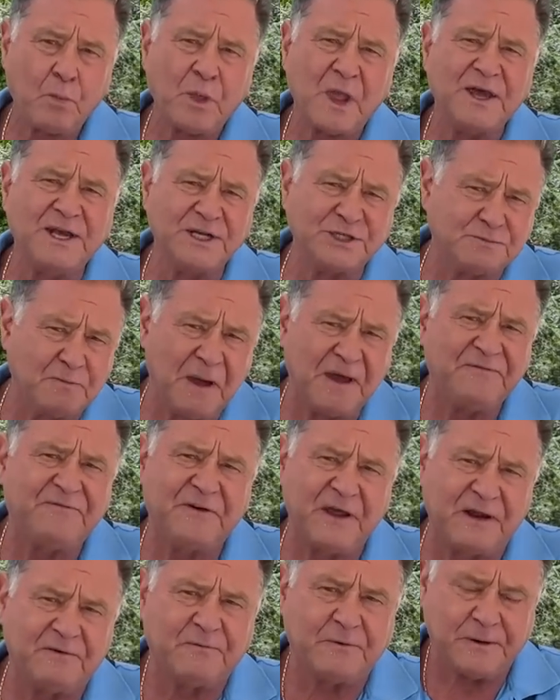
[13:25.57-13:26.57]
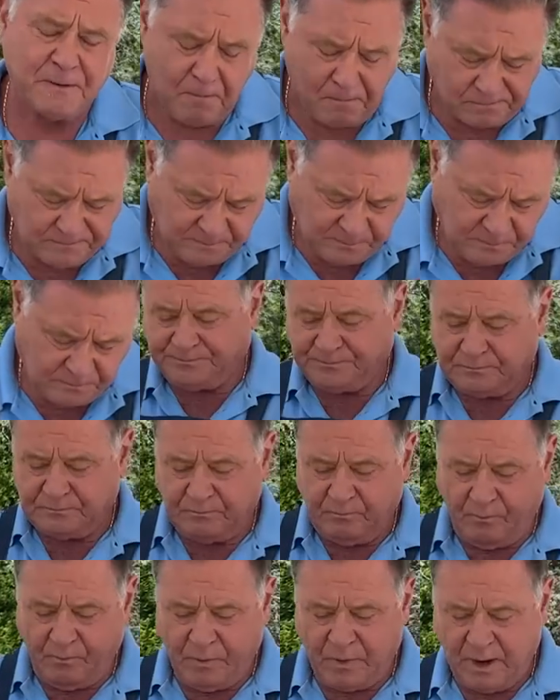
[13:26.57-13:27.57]
is my favorite.
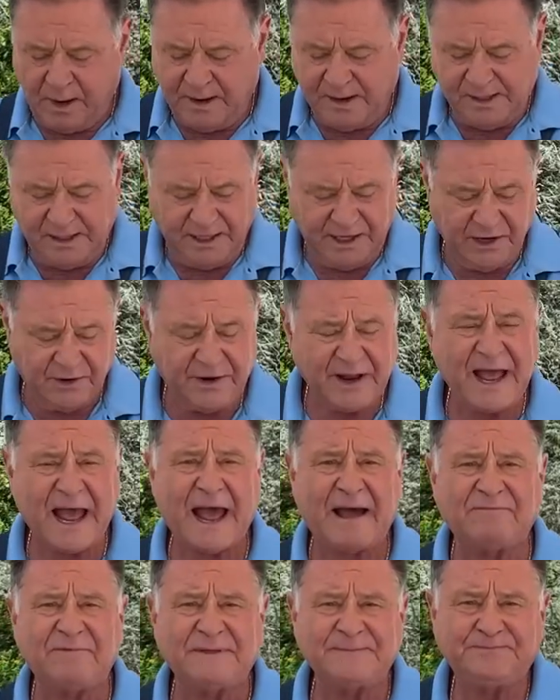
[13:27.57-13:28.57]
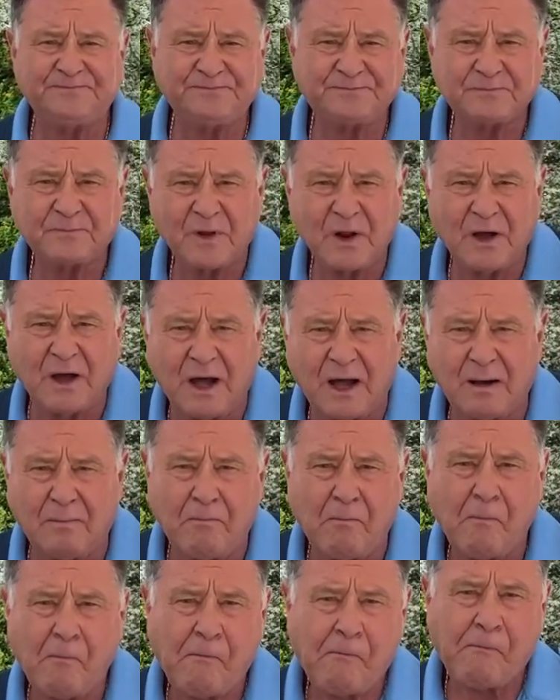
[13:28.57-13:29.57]
Here you have it. A
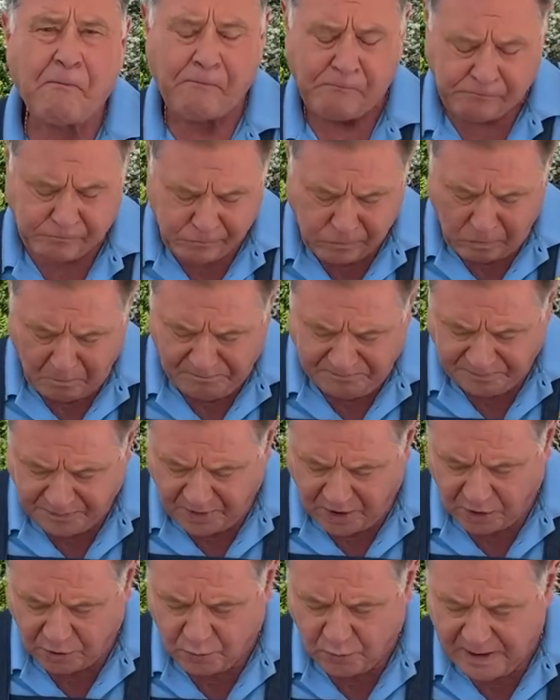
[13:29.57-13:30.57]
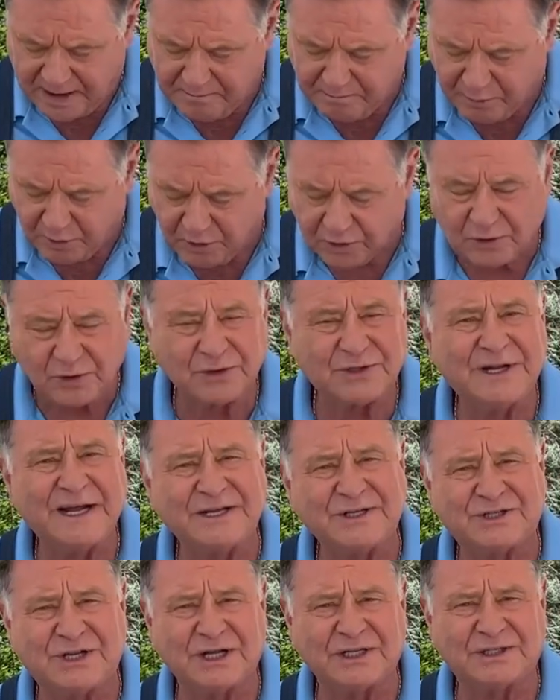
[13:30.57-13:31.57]
great burger
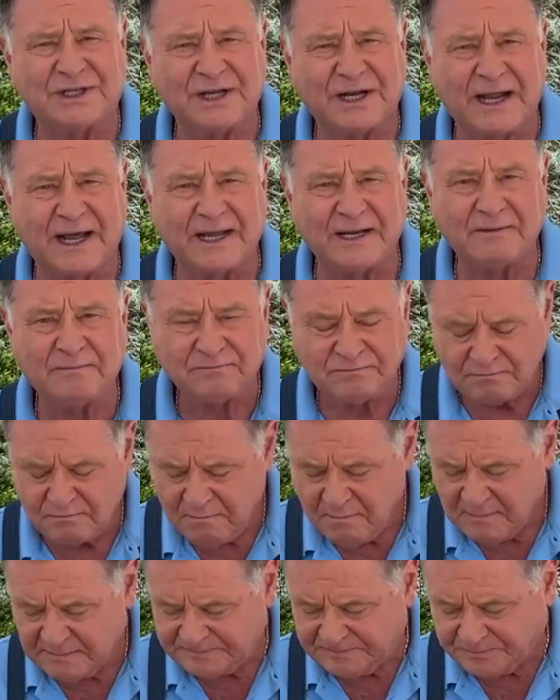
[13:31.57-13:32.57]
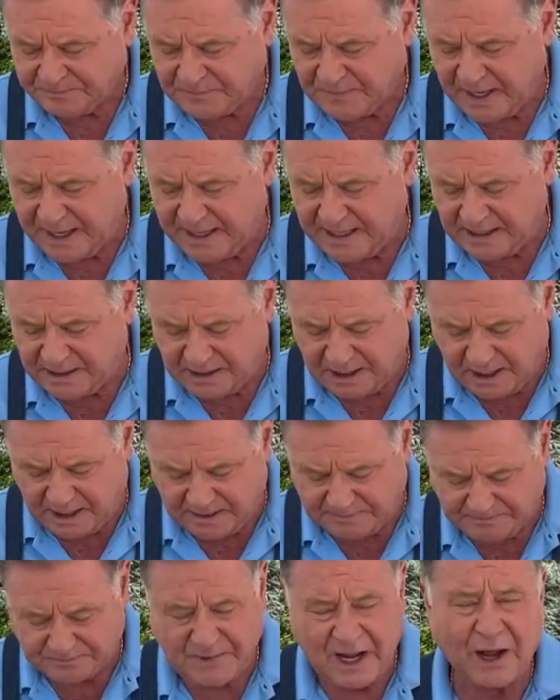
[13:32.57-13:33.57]
tasting today. And
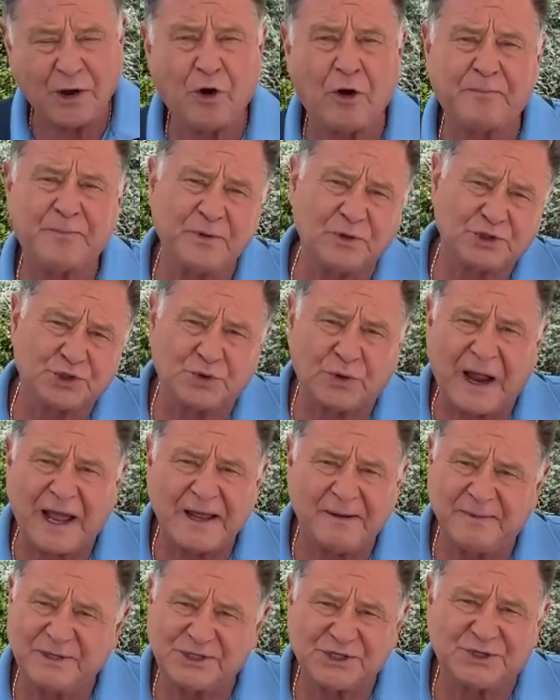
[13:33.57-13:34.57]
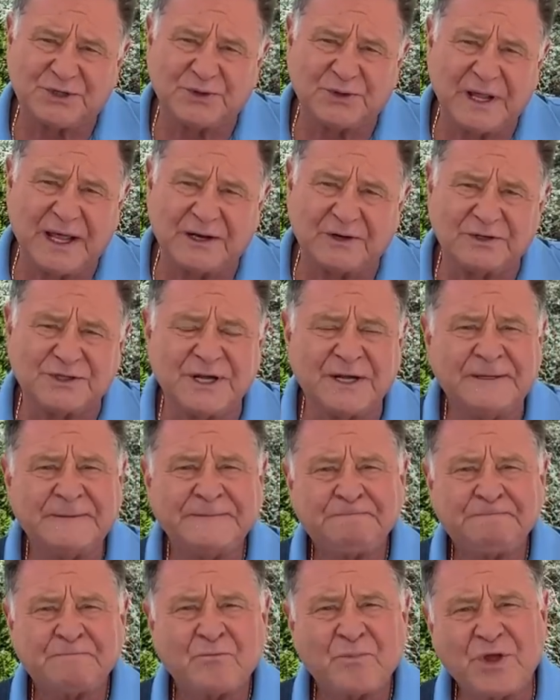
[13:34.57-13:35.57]
I hope you'll try them at Stu Leonard's.
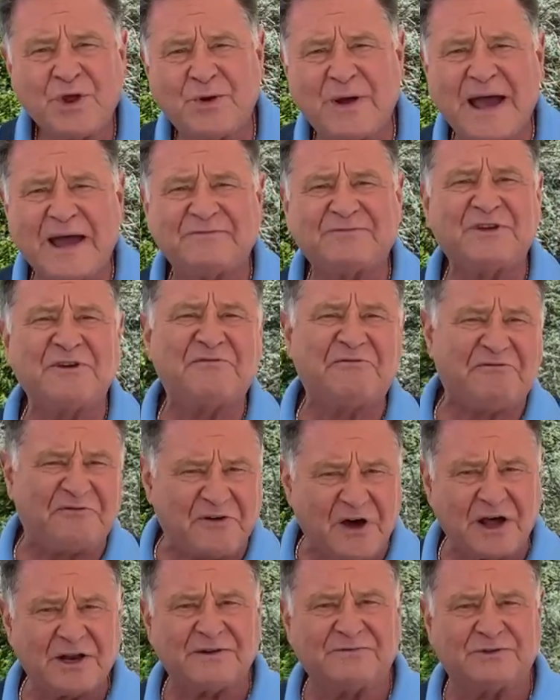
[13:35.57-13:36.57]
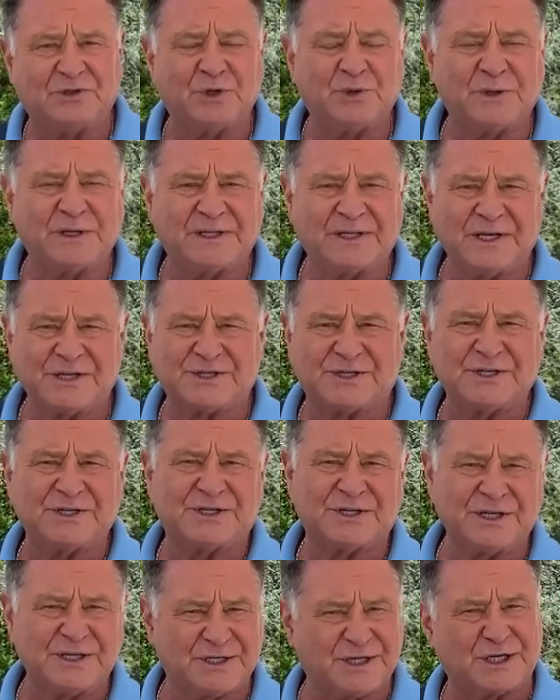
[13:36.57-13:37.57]
Half the fun of doing this
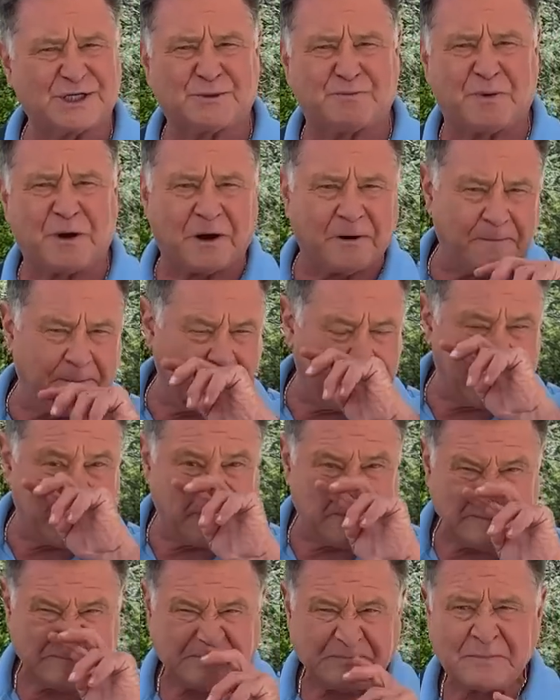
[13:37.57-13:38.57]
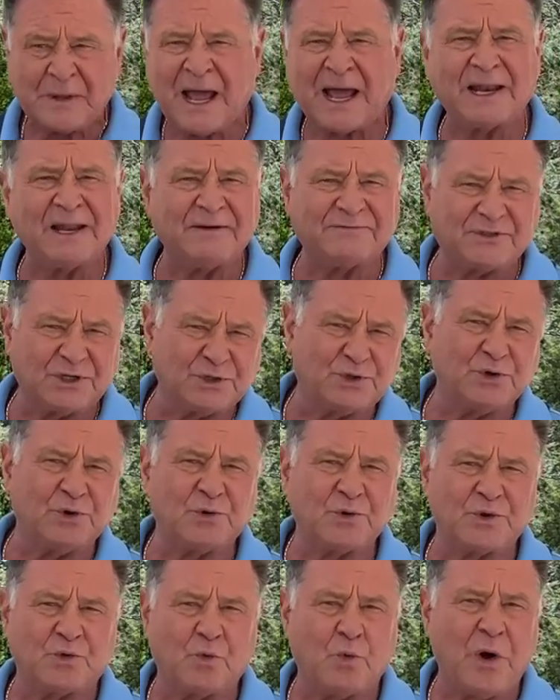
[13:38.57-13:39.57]
is experimenting. I love to do it
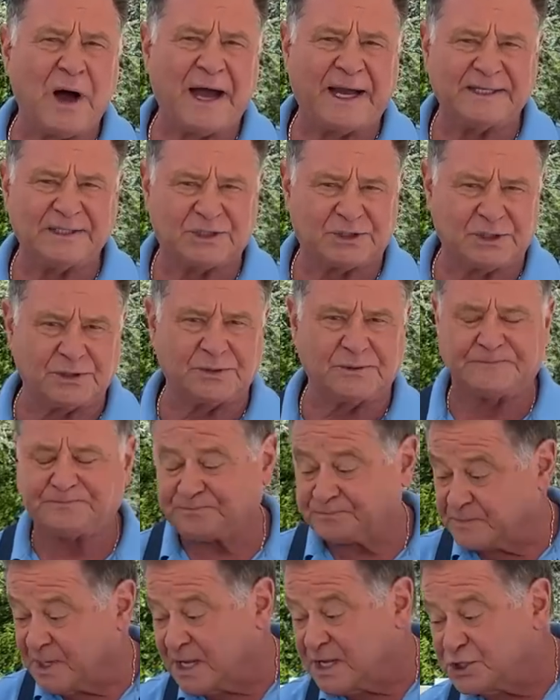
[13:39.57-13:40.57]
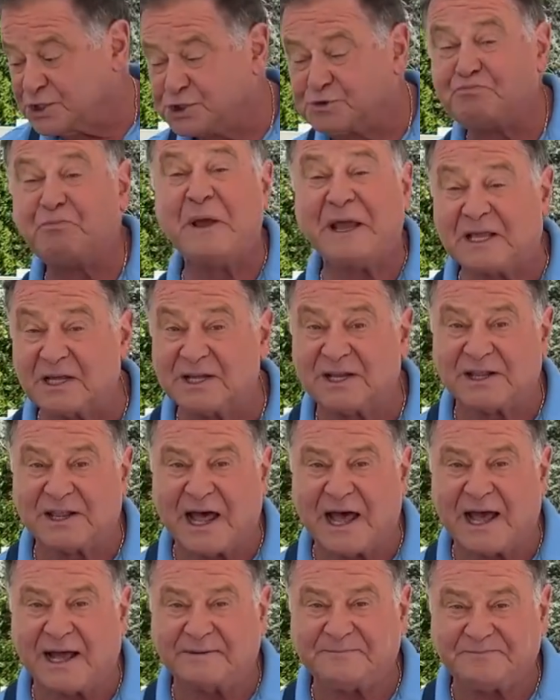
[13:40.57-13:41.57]
with wine too. Speaking of
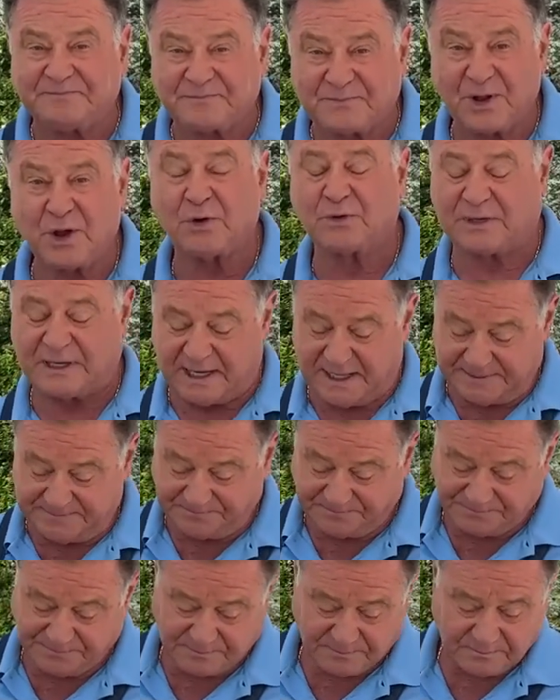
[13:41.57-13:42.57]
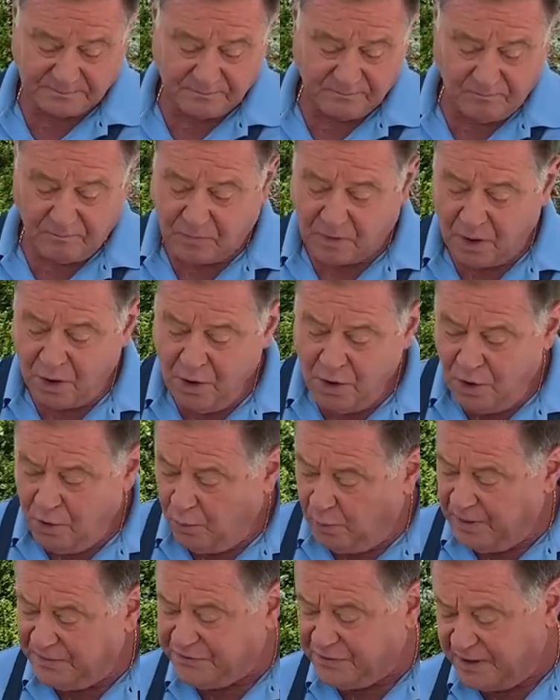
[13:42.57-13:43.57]
that, okay,
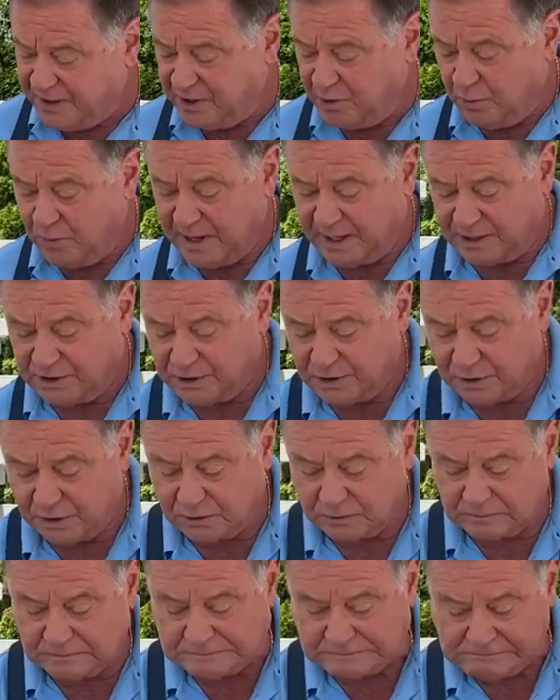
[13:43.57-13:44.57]
one thing you want to do